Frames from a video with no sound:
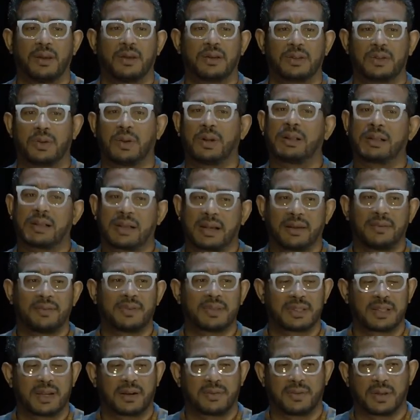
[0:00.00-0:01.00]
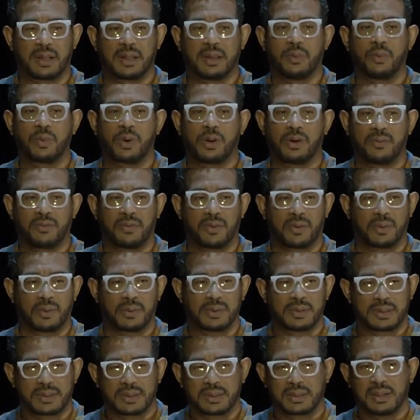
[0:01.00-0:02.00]
So Clive is definitely one of
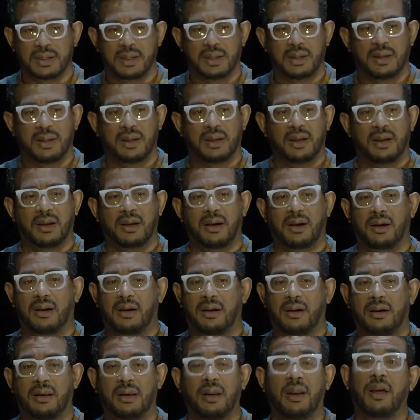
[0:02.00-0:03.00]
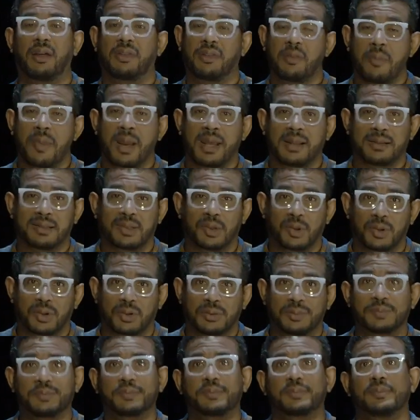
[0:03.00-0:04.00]
those. Another
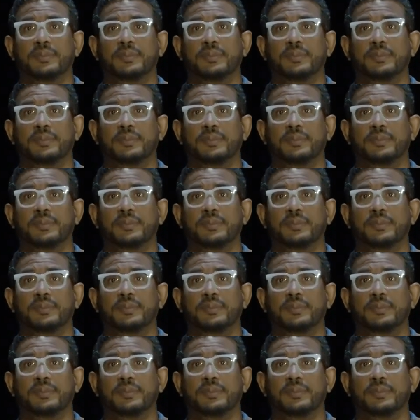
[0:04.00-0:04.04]
mentor,